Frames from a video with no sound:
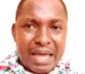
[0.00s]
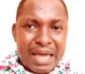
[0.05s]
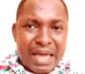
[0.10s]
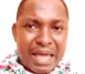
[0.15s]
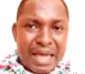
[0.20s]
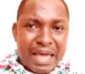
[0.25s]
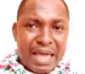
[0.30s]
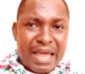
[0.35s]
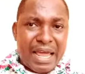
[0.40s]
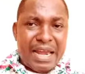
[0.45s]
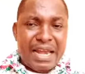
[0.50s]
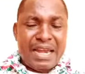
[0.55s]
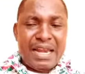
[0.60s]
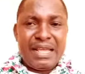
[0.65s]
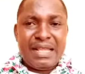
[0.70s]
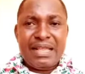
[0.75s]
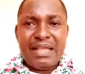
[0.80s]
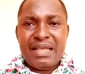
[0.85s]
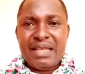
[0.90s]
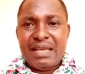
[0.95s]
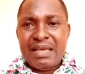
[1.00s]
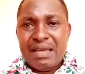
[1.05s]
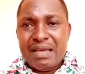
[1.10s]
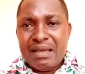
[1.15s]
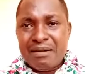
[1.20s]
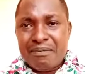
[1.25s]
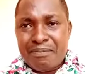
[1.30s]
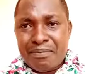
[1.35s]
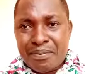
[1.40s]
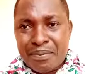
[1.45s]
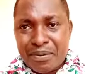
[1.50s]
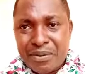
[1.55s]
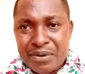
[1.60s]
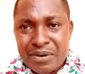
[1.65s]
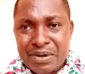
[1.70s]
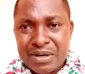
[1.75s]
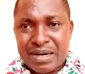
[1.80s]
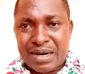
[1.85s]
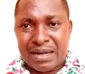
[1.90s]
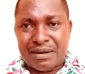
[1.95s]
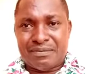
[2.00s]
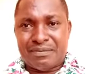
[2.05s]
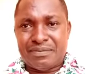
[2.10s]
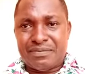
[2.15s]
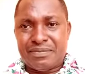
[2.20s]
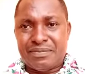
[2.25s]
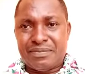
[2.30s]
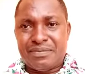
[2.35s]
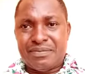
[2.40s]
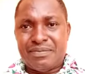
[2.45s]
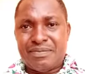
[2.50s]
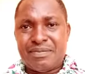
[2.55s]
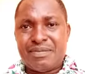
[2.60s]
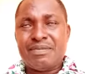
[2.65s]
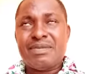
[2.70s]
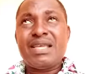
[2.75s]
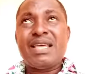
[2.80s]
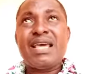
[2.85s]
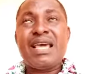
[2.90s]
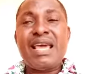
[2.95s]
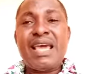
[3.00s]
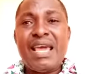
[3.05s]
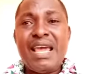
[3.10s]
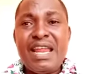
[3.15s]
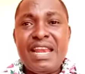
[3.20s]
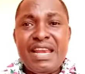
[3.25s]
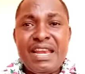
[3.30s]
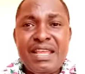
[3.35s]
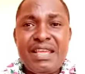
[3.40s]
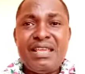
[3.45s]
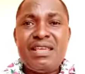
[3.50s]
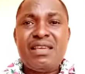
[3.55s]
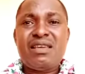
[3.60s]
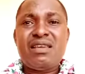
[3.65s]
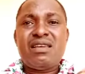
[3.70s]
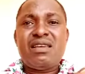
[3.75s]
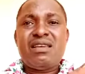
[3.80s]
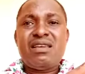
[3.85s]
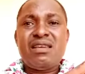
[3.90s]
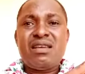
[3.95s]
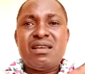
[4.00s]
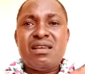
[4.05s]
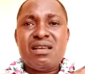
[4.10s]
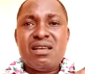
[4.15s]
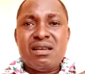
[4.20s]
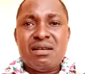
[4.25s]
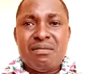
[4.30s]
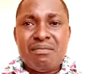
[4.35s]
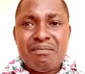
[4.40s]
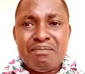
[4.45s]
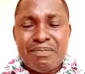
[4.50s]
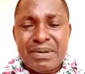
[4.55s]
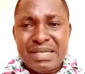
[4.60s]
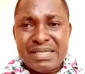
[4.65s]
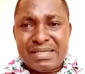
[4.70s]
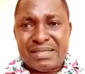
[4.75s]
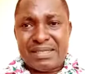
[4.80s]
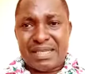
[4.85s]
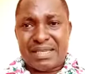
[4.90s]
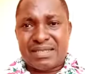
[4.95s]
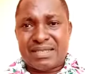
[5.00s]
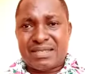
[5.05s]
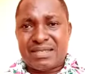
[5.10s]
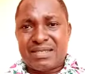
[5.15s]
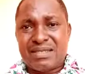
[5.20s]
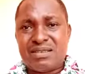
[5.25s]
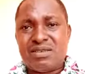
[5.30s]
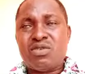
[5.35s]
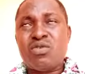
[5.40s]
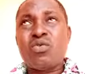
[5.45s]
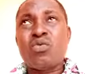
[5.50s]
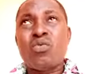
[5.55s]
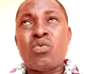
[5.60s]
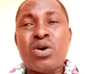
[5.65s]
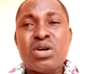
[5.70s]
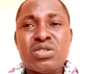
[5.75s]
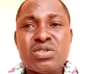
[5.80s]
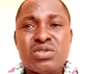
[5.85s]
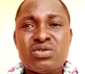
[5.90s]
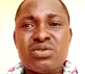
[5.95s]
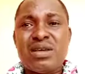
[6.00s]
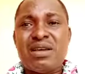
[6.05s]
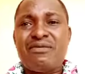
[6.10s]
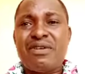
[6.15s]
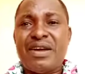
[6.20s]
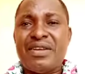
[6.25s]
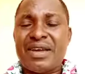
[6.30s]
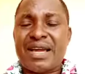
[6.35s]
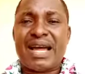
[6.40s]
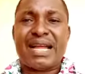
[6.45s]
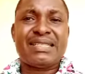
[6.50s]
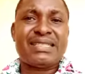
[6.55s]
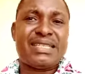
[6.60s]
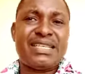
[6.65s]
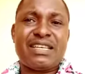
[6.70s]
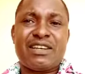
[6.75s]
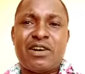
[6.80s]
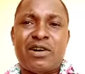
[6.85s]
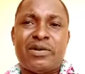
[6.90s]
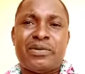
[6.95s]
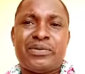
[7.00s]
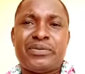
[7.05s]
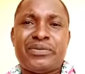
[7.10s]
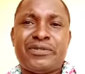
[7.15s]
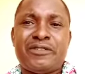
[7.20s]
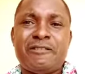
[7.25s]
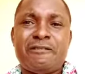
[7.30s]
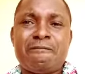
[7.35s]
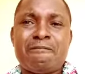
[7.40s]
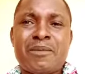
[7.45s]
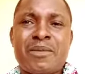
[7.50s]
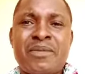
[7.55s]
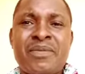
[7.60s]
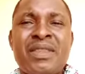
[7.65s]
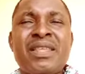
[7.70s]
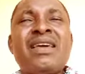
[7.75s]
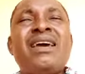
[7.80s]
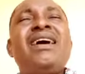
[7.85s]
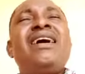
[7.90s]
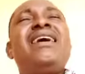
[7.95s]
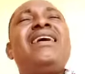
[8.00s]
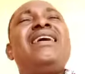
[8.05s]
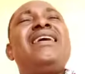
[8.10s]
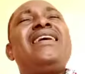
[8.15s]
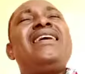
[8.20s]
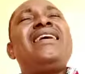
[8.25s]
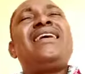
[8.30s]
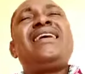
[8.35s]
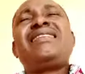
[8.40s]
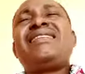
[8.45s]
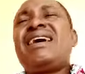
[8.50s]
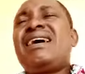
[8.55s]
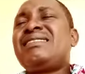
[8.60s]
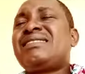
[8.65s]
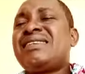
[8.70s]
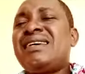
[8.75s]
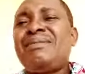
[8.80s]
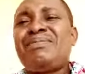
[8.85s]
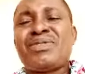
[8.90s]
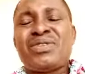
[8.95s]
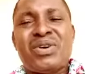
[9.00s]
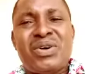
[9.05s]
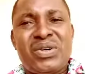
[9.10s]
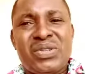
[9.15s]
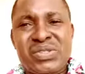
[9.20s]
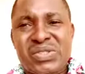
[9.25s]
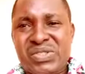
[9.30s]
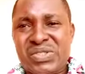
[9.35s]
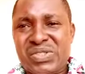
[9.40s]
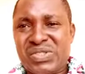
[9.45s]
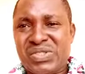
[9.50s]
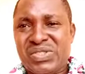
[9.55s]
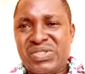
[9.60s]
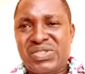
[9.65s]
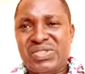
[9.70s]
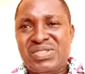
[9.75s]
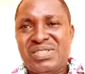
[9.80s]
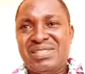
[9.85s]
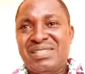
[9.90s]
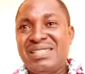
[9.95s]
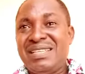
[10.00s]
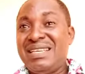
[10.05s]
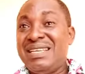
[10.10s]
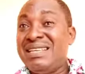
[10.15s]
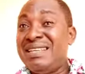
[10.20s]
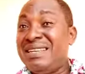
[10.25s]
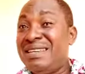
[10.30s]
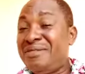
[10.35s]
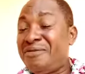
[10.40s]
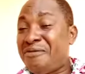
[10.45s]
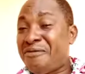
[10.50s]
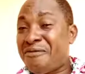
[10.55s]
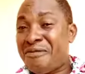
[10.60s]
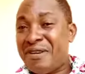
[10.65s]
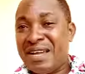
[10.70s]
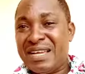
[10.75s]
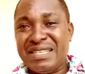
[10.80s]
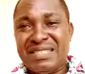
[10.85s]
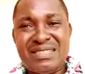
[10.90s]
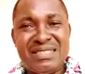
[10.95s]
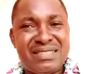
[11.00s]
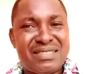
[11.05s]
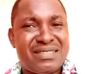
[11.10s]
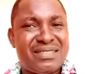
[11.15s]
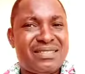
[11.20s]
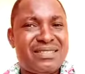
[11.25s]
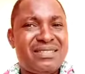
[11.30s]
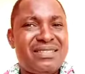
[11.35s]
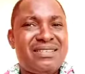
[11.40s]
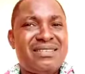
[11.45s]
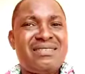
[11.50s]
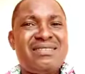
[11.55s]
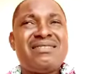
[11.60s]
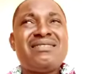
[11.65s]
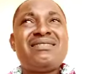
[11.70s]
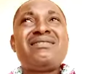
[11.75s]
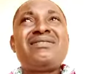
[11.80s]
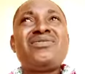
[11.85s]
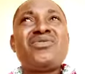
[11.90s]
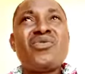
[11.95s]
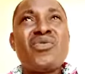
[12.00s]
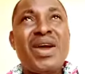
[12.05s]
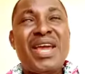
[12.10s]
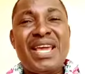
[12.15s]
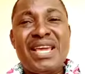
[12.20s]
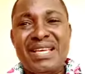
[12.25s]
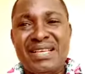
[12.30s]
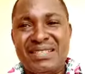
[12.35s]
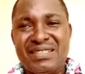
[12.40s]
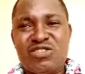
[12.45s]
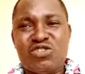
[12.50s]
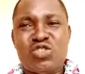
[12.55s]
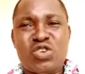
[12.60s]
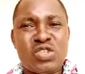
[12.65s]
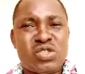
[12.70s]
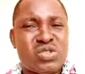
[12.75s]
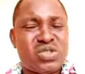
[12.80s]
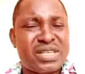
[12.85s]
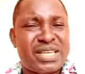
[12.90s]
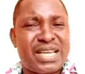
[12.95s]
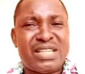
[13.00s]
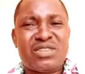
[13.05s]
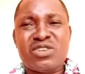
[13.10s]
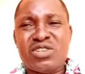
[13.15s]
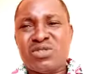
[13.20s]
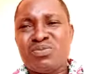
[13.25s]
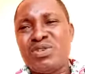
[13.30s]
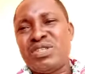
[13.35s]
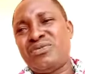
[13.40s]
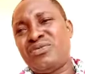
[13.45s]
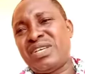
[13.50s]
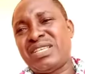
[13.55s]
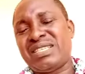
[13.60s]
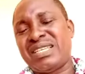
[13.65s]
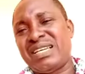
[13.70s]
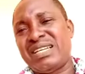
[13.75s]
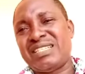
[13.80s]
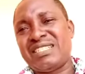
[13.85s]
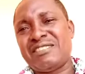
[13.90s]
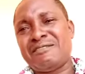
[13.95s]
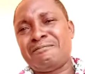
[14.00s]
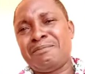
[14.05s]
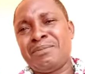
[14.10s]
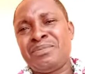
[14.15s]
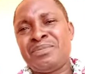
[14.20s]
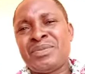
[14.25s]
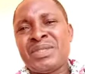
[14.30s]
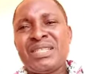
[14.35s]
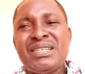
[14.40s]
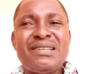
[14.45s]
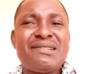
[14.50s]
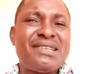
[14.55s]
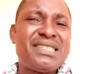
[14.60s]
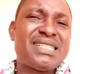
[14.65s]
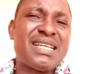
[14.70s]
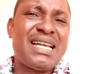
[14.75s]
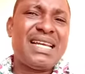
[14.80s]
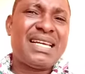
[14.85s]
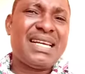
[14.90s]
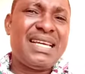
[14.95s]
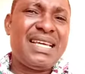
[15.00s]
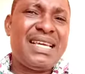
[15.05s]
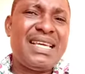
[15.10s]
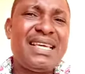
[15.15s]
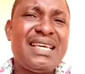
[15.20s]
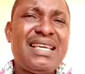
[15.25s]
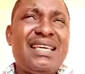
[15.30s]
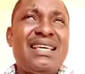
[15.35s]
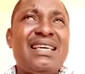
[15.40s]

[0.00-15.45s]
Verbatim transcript: any program, any business whatsoever you can think of. It has kept us in different ways just to get us motivated. Recently,